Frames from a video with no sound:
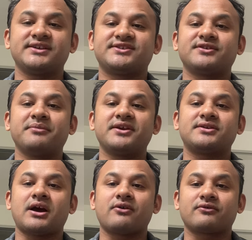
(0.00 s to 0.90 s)

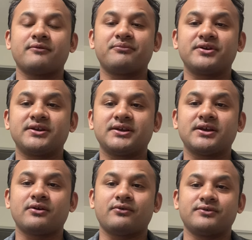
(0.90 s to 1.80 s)
estimate our
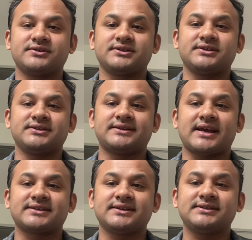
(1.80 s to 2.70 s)
company owes in
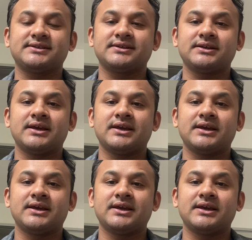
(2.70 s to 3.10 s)
taxes